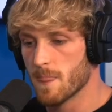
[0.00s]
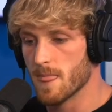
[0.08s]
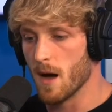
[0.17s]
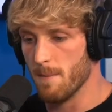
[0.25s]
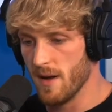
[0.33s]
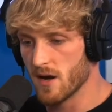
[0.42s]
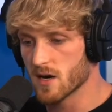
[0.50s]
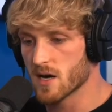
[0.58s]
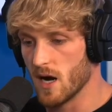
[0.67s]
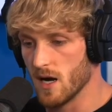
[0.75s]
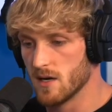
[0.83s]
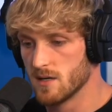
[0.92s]

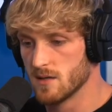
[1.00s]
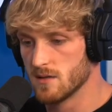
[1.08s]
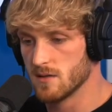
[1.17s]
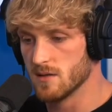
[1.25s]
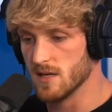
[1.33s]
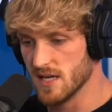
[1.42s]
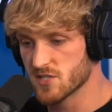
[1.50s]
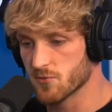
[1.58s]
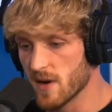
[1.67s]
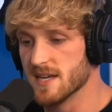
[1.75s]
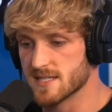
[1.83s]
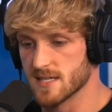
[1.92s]
America is
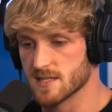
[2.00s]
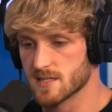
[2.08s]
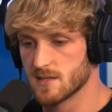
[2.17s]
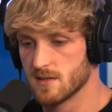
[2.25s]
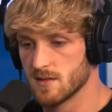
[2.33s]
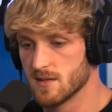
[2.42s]
racist.